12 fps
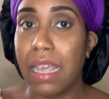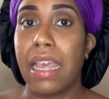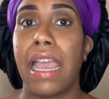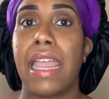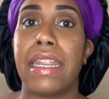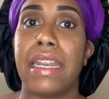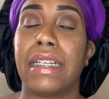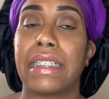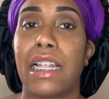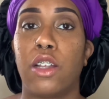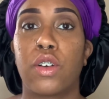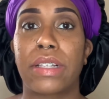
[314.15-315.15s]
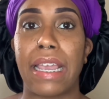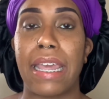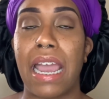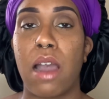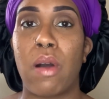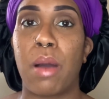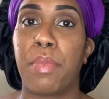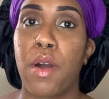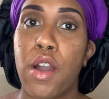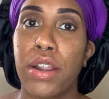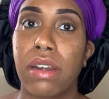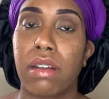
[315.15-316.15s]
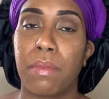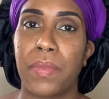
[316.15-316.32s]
And then as I looked at how I parted them,